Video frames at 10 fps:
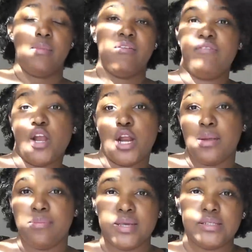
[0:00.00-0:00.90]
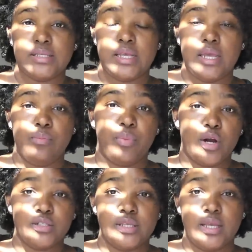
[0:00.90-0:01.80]
a very busy
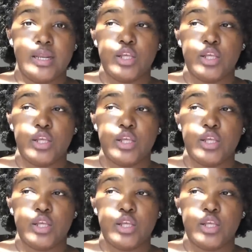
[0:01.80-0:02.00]
person